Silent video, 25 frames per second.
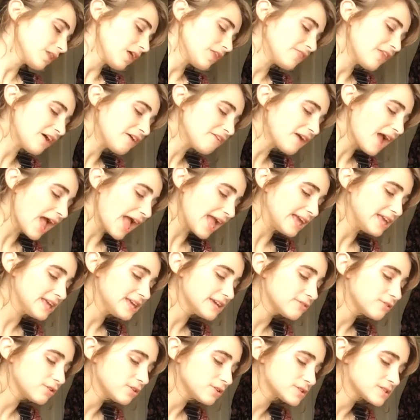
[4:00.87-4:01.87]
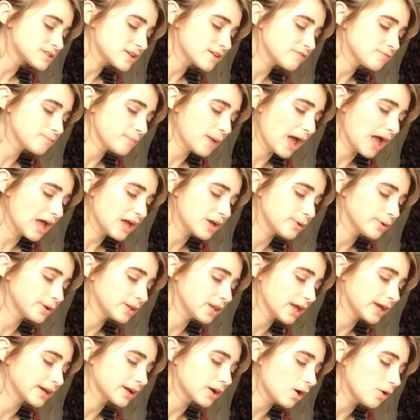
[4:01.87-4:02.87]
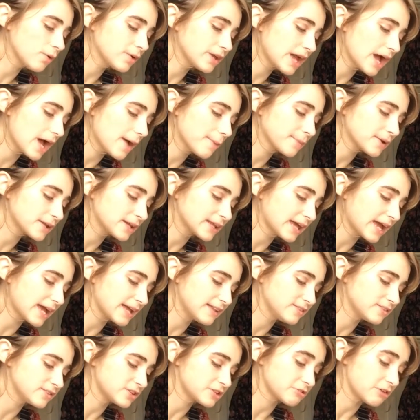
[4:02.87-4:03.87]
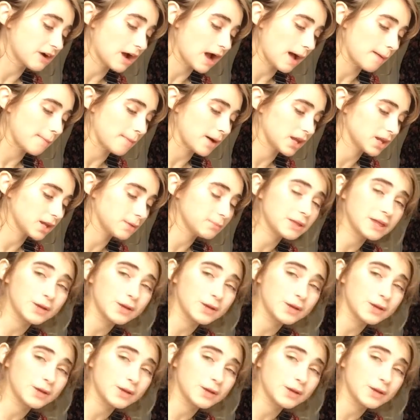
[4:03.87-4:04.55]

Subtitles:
There are 8-year-olds I've met who are like, oh yeah, I'm gonna get Instagram. And I'm